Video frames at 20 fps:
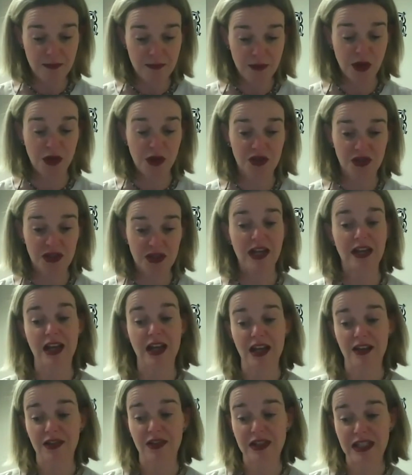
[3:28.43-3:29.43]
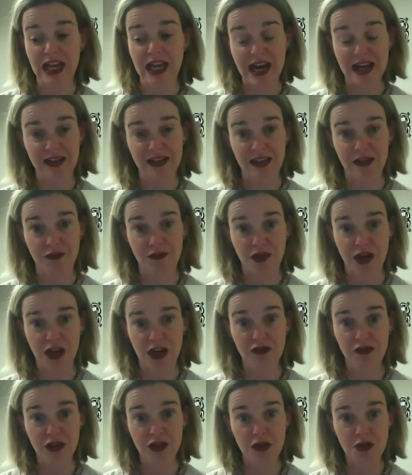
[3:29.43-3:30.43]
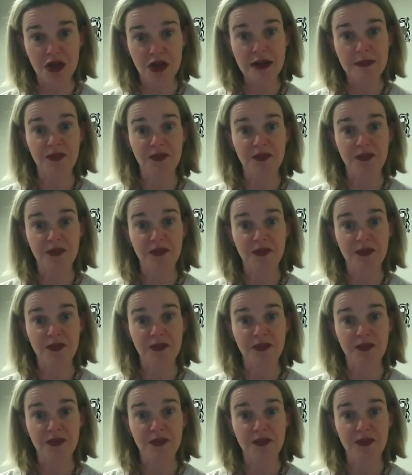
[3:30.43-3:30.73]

person and the task in front of you,